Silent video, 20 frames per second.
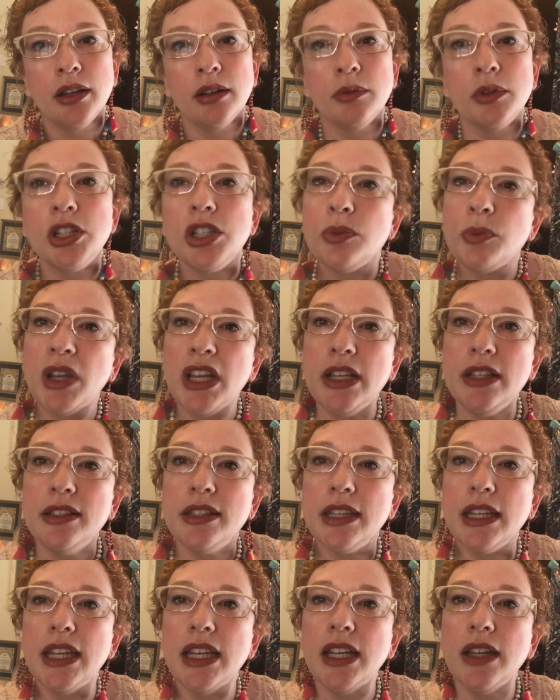which
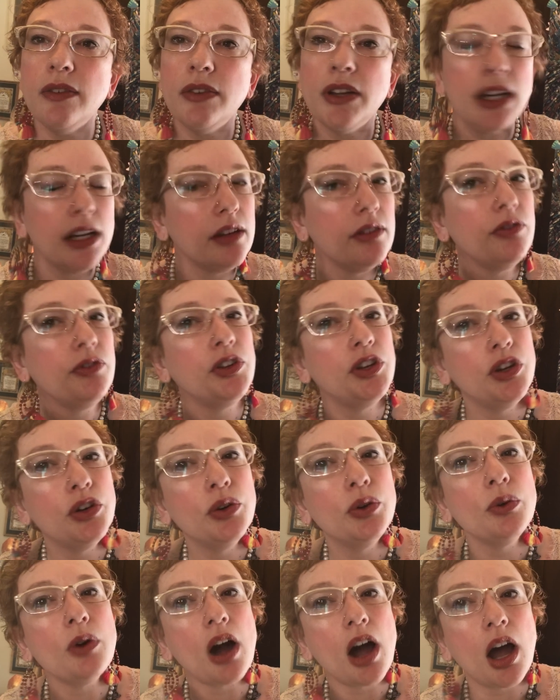means even if
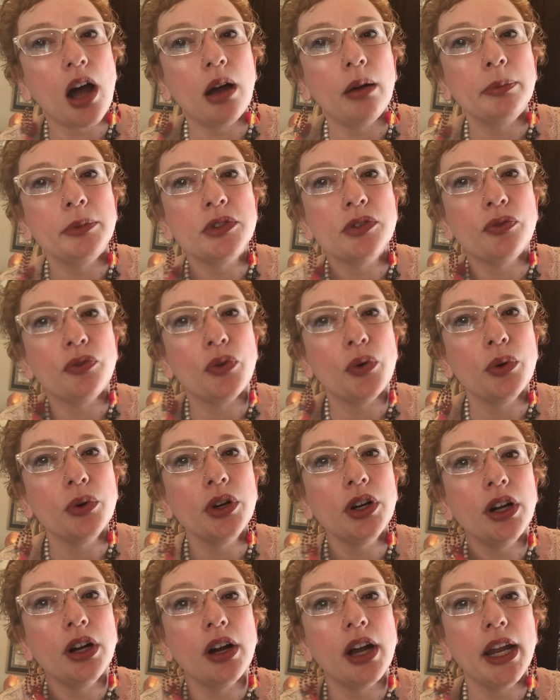you opt
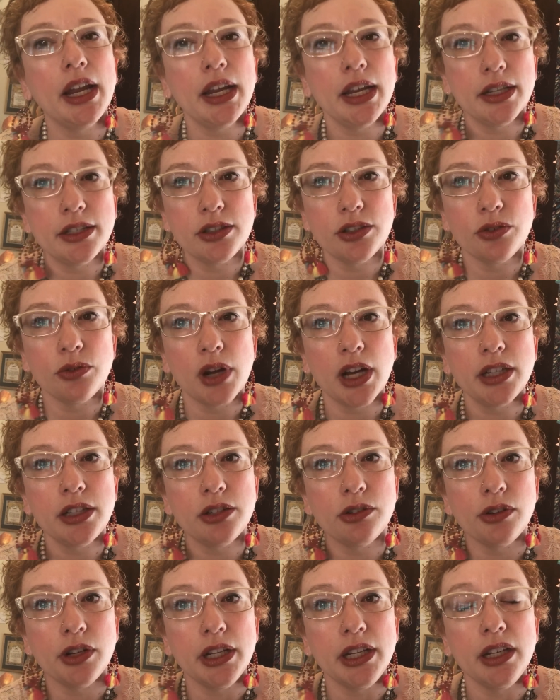for a
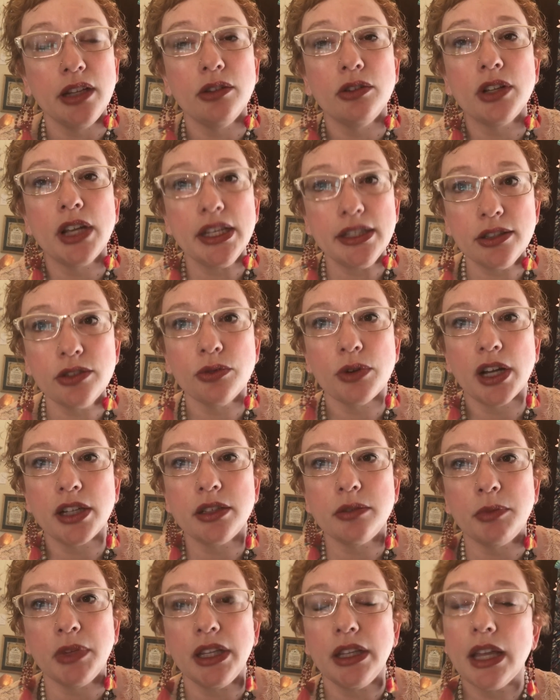
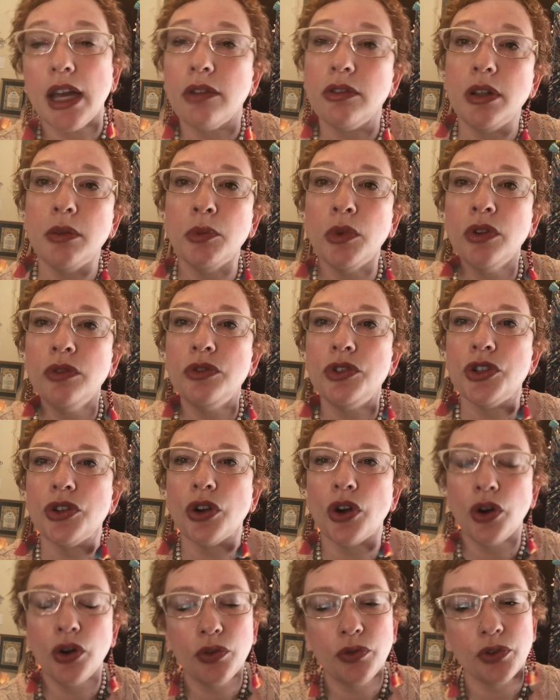hysterectomy that removes
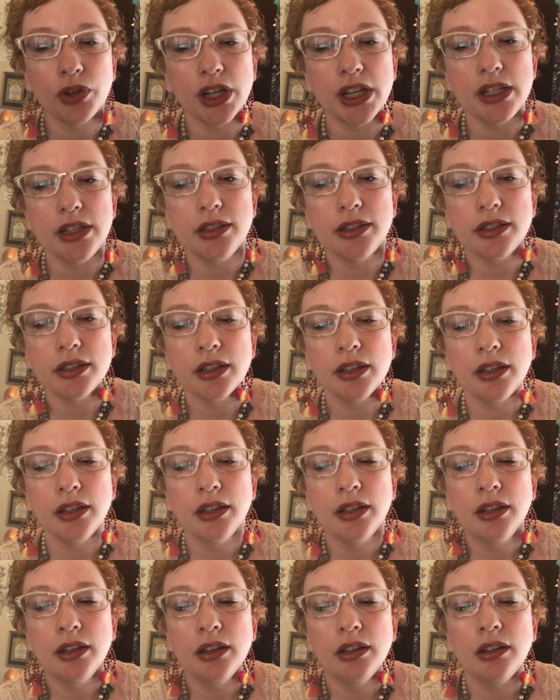your ovaries,
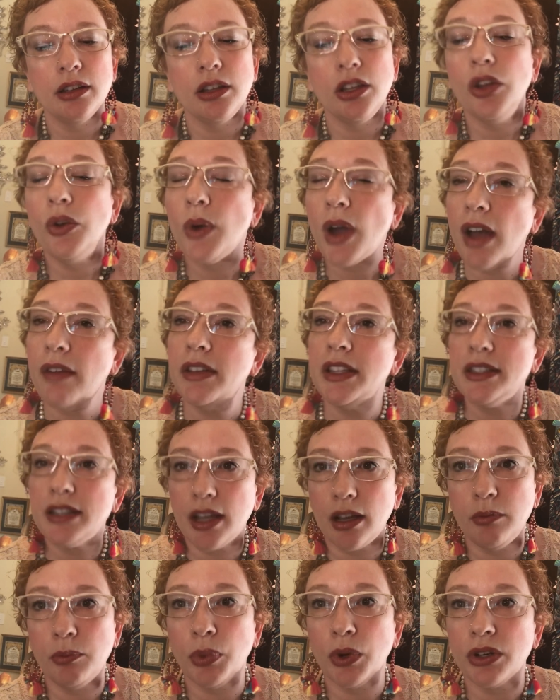you have a
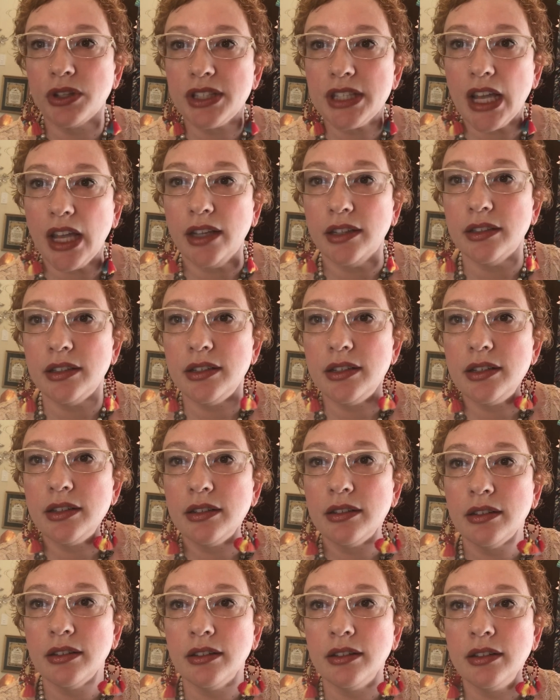10%
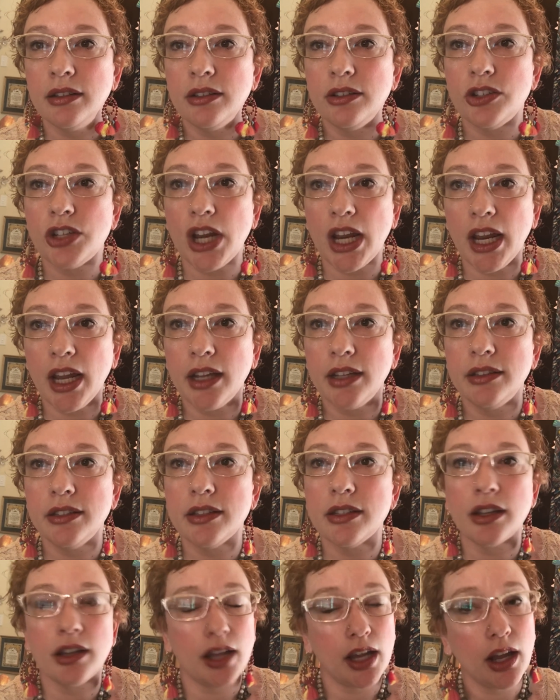
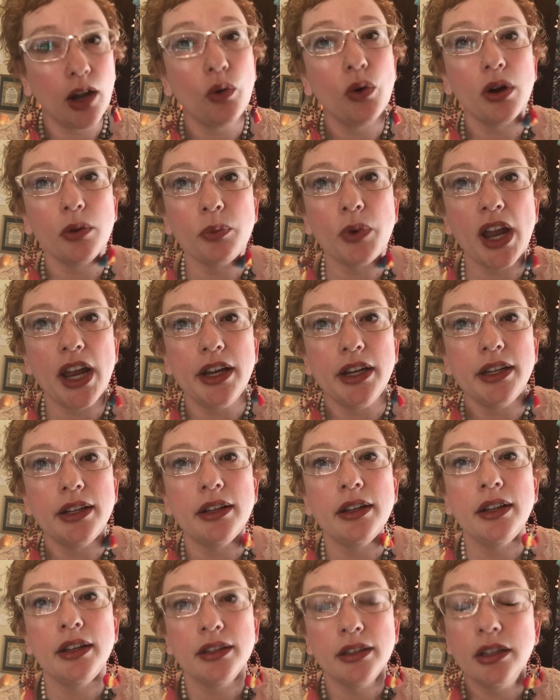chance or
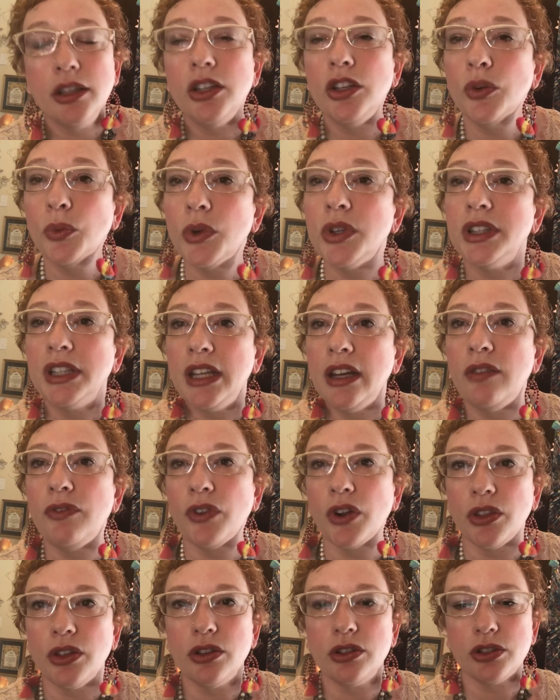rate that you will need
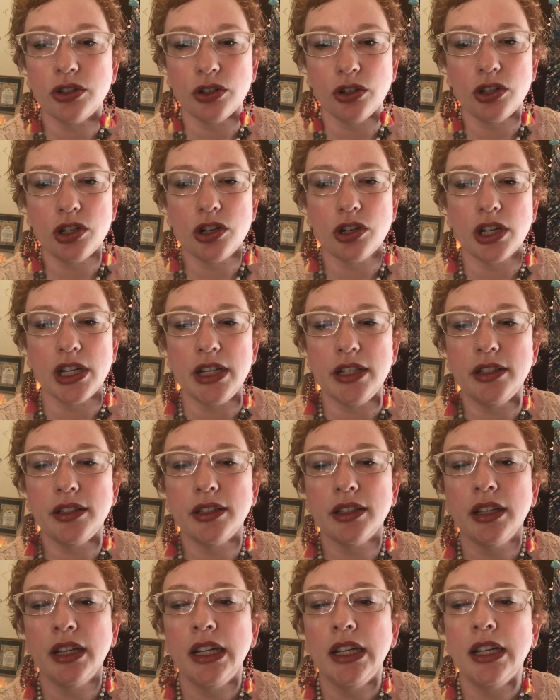further
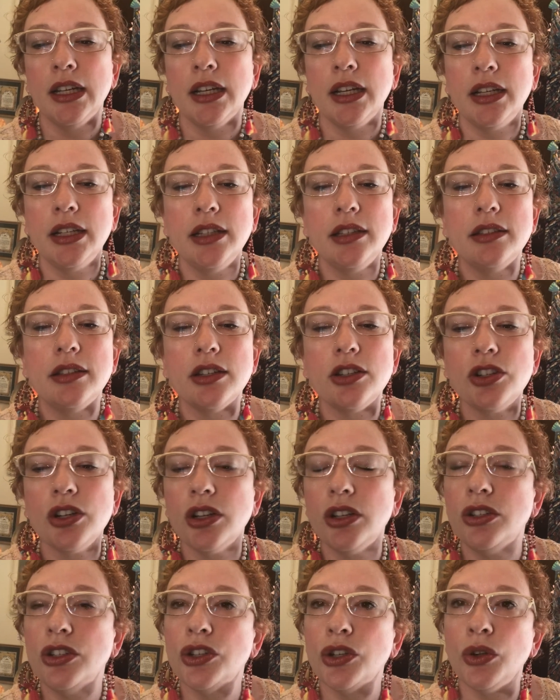surgeries. In
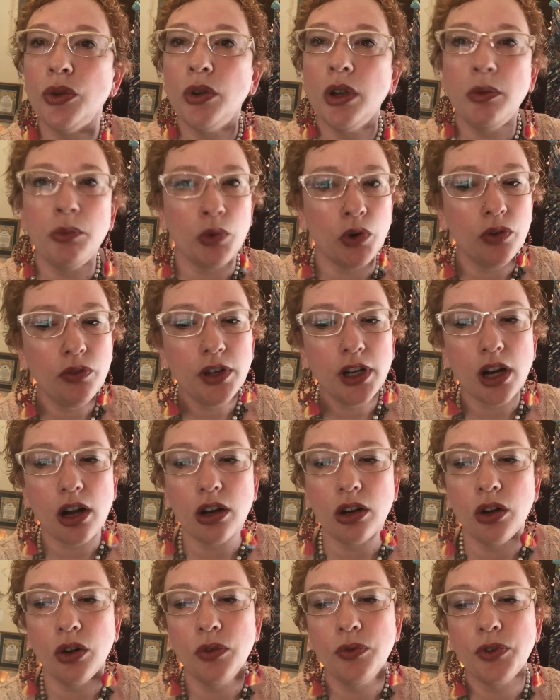addition to removing
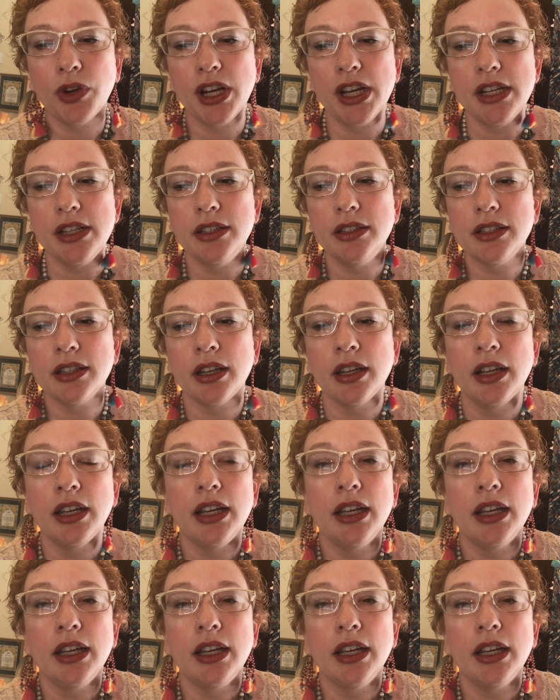our ovaries